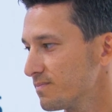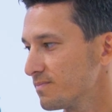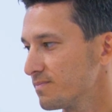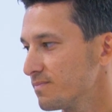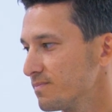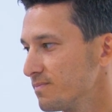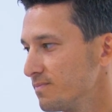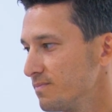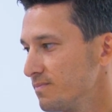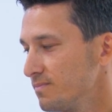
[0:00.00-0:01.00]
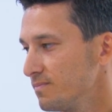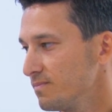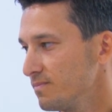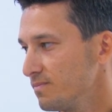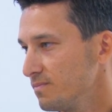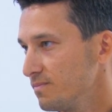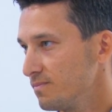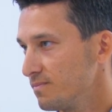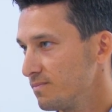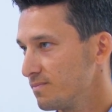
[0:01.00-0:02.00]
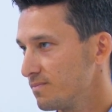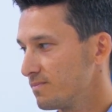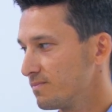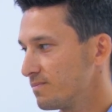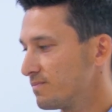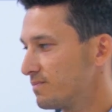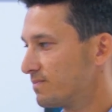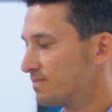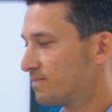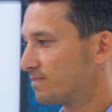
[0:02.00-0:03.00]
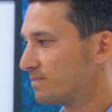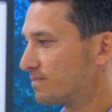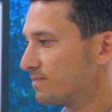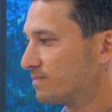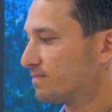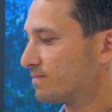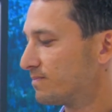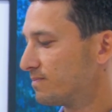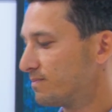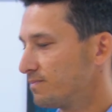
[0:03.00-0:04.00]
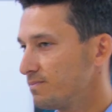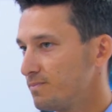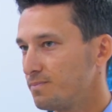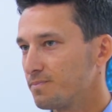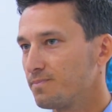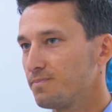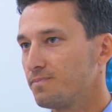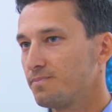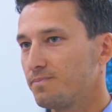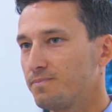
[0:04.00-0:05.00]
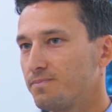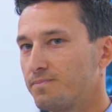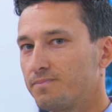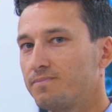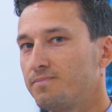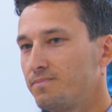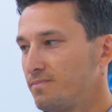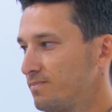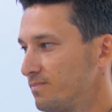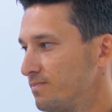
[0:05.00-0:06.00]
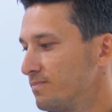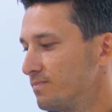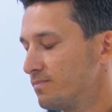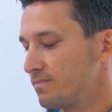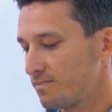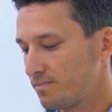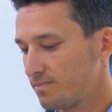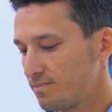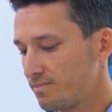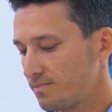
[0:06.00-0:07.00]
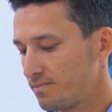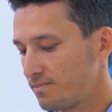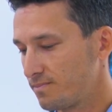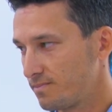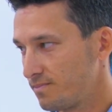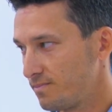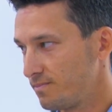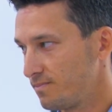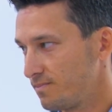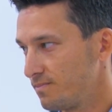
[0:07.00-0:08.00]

(silent)